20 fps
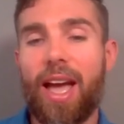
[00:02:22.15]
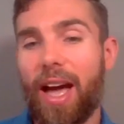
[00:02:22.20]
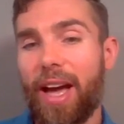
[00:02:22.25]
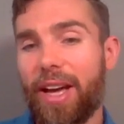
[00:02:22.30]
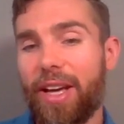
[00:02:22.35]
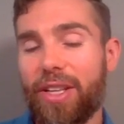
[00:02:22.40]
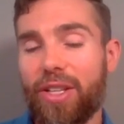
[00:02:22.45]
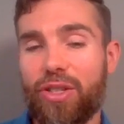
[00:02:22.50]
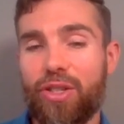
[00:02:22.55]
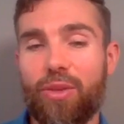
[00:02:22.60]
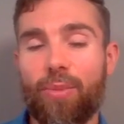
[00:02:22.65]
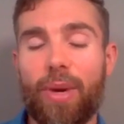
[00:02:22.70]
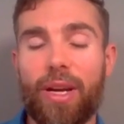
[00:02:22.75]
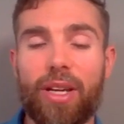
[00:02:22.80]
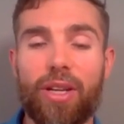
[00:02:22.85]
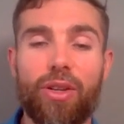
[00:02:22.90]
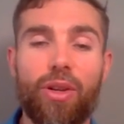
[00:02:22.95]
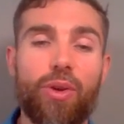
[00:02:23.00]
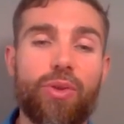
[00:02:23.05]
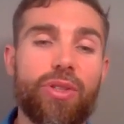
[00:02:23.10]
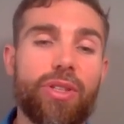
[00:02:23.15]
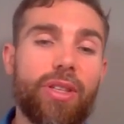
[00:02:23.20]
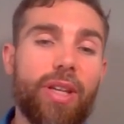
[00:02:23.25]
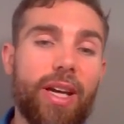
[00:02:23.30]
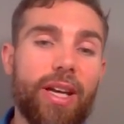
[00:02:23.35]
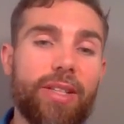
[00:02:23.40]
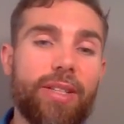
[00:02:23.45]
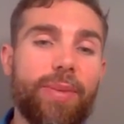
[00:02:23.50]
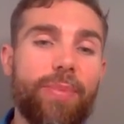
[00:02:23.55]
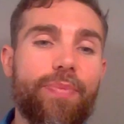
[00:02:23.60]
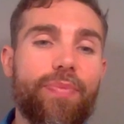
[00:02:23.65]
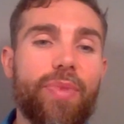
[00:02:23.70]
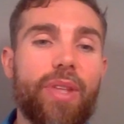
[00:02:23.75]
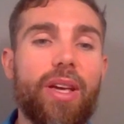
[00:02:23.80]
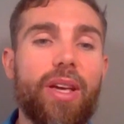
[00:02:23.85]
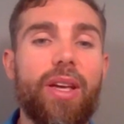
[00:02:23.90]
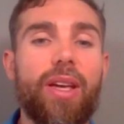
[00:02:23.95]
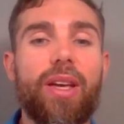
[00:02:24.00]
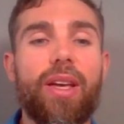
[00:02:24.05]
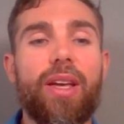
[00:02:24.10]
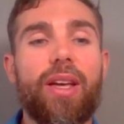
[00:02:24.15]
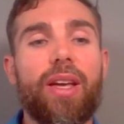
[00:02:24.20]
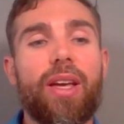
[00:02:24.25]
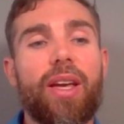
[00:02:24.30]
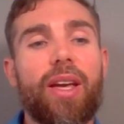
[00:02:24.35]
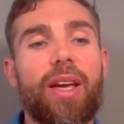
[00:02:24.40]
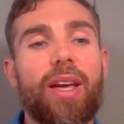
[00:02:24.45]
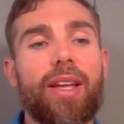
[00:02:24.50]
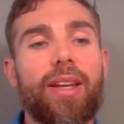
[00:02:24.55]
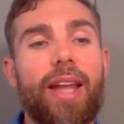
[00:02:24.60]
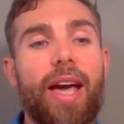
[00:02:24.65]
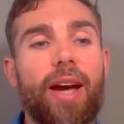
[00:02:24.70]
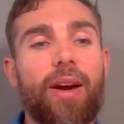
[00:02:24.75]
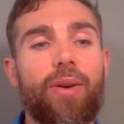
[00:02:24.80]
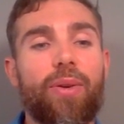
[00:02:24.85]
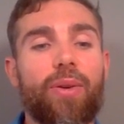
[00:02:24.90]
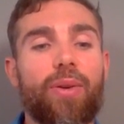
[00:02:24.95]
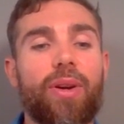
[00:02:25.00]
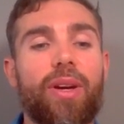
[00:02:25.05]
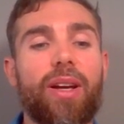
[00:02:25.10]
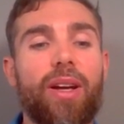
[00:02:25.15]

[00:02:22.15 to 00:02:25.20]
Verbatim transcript: and you make a note of that. Now,